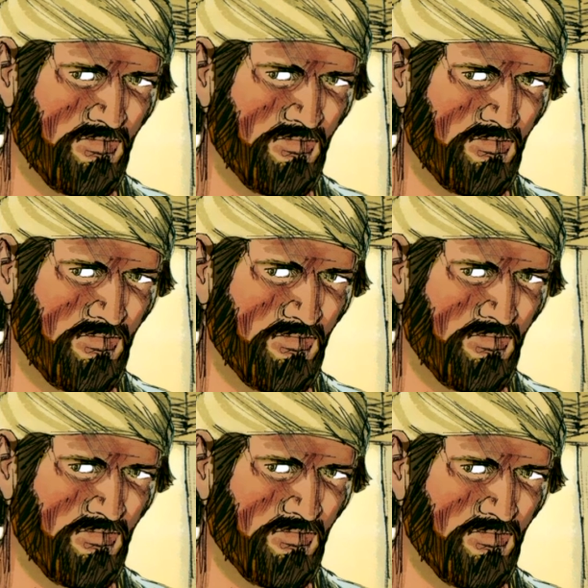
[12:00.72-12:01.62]
know
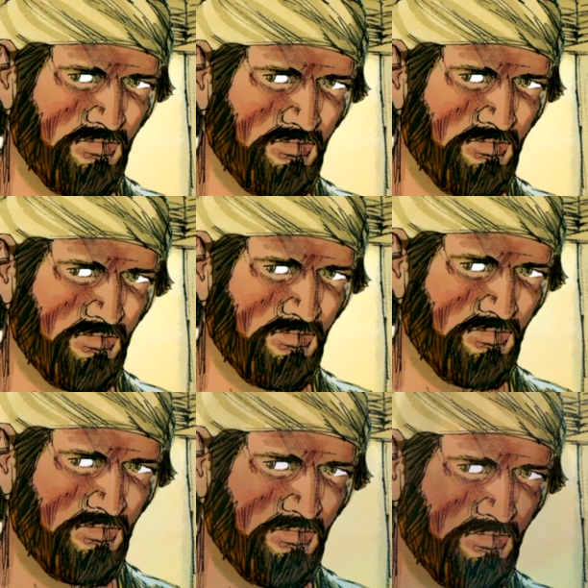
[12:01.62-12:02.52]
exactly what was going
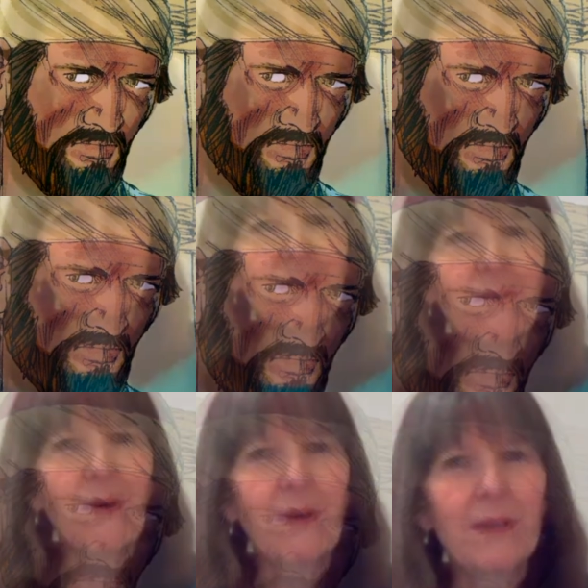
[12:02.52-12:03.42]
on in his heart and
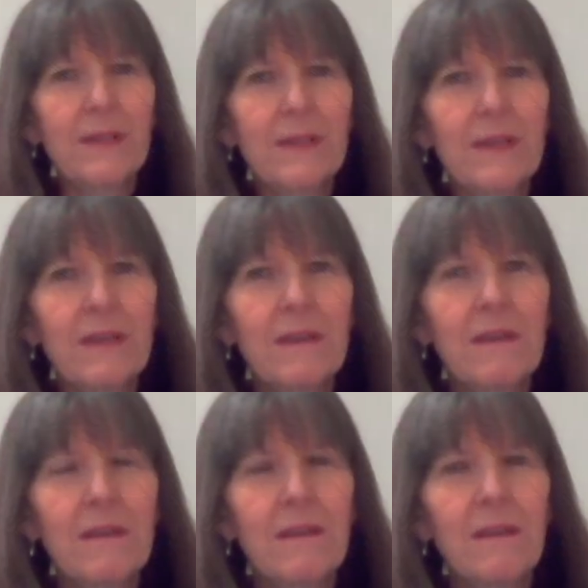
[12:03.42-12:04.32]
mind.
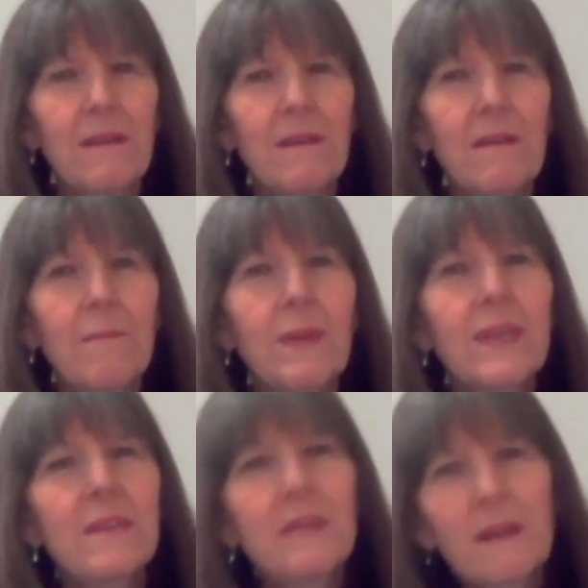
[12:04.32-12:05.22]
But
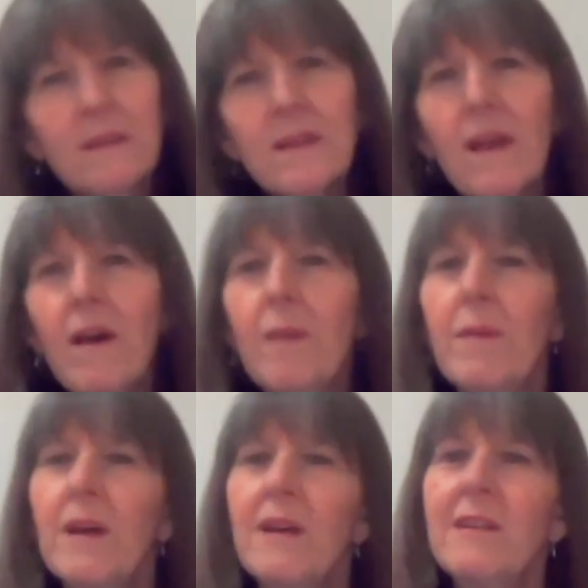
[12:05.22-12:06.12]
he does
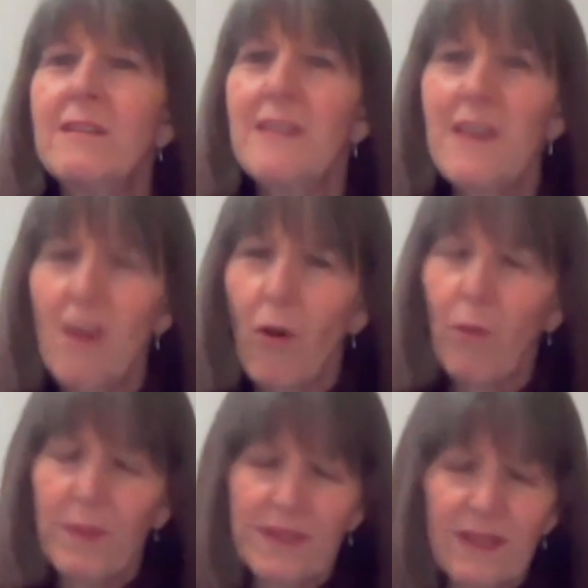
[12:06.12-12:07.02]
come to the
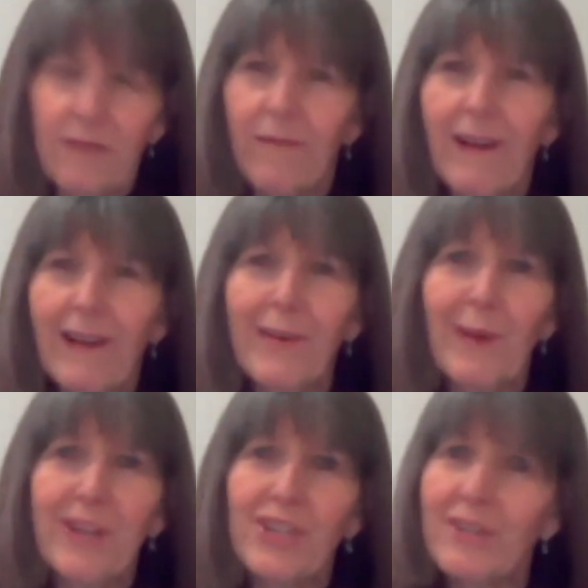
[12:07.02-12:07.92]
opposite
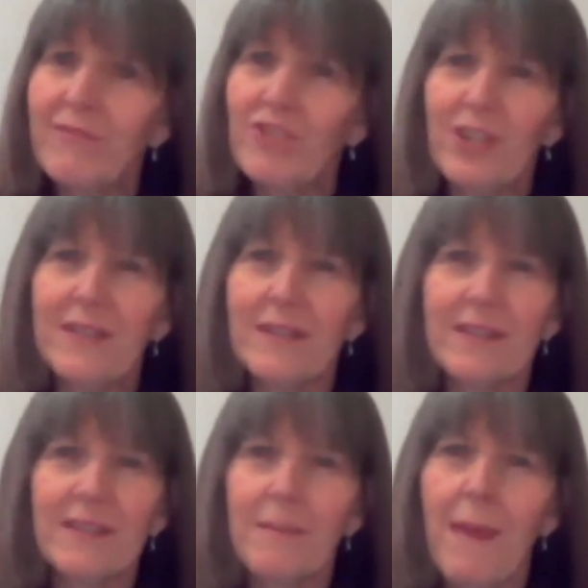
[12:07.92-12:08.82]
valuation of
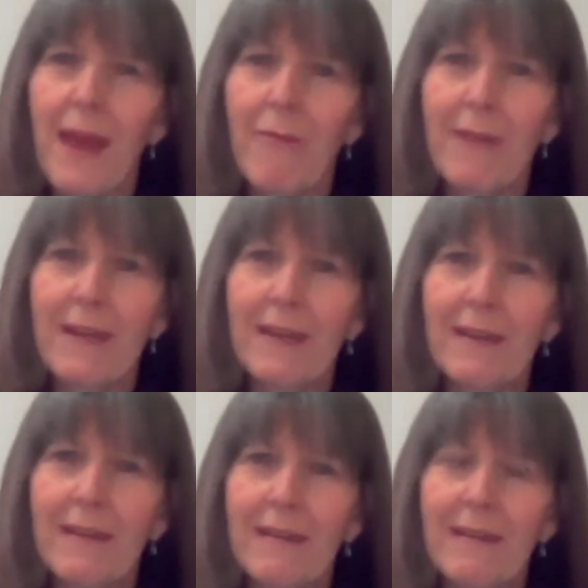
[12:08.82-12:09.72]
Jesus to Mary.
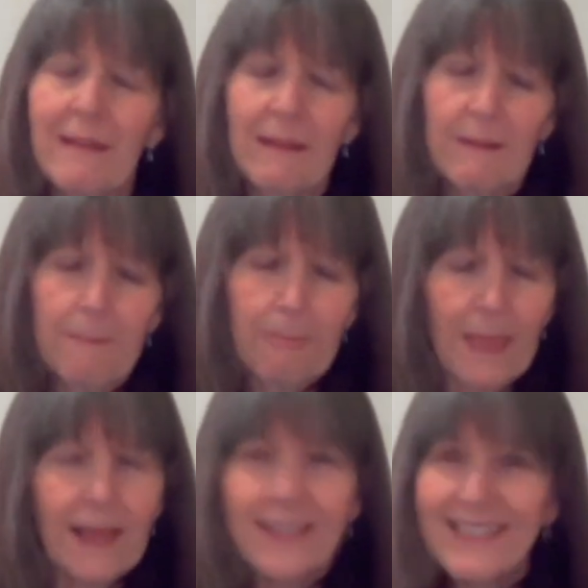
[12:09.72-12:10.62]

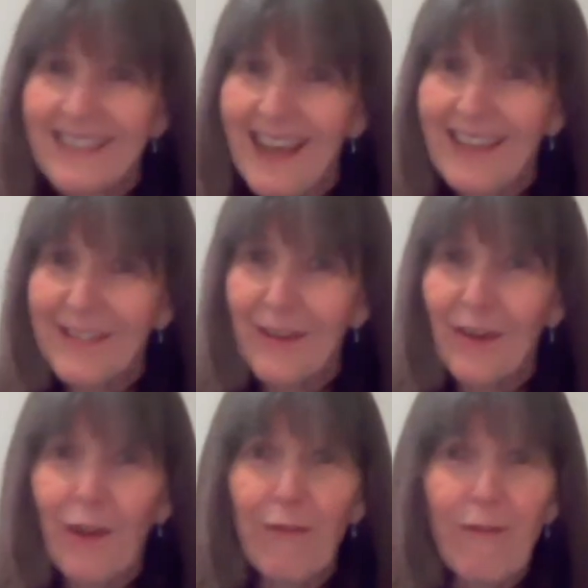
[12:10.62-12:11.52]
Instead
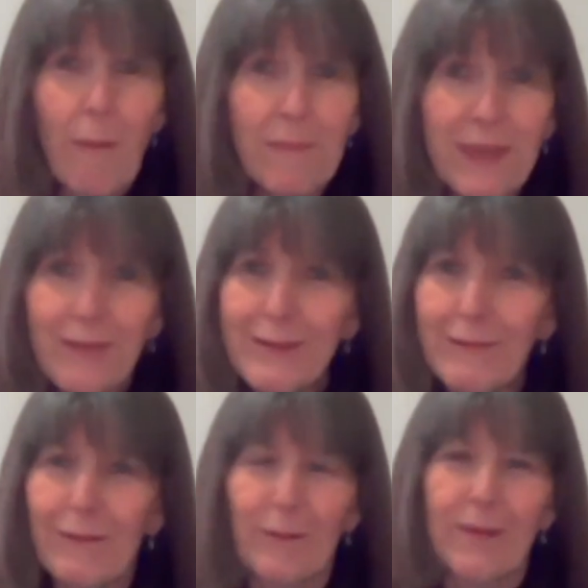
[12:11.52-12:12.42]
of a
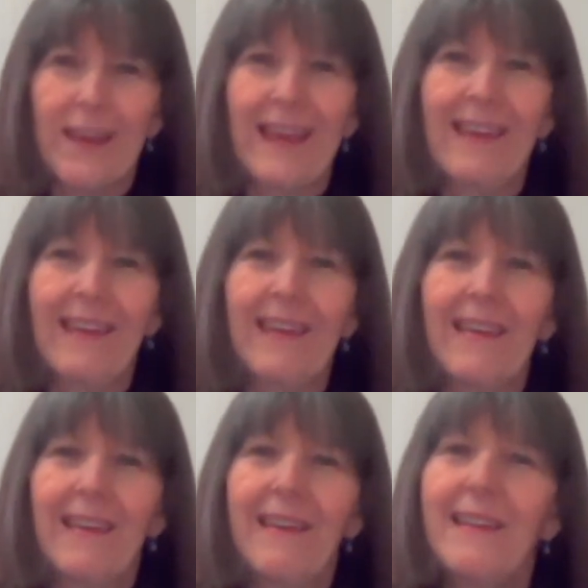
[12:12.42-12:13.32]
beautiful thing,
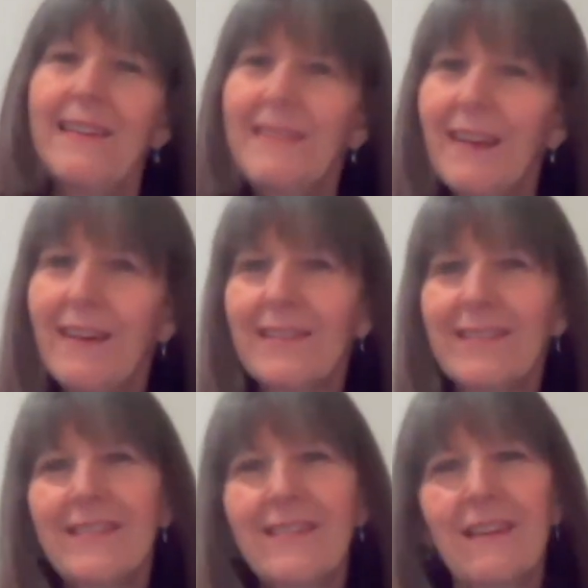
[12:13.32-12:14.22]
he
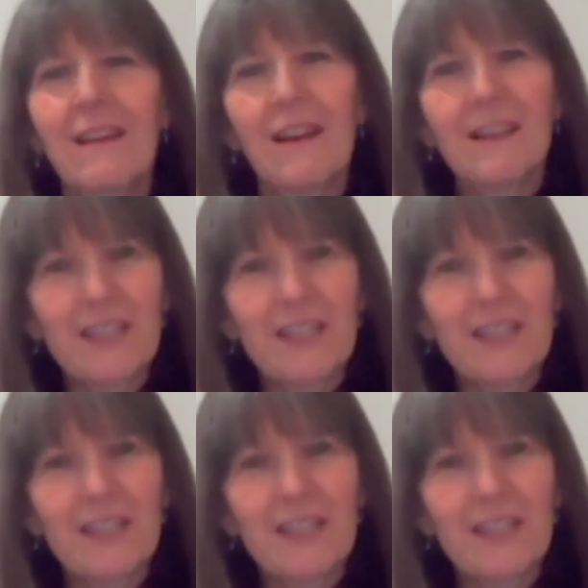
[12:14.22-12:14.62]
does a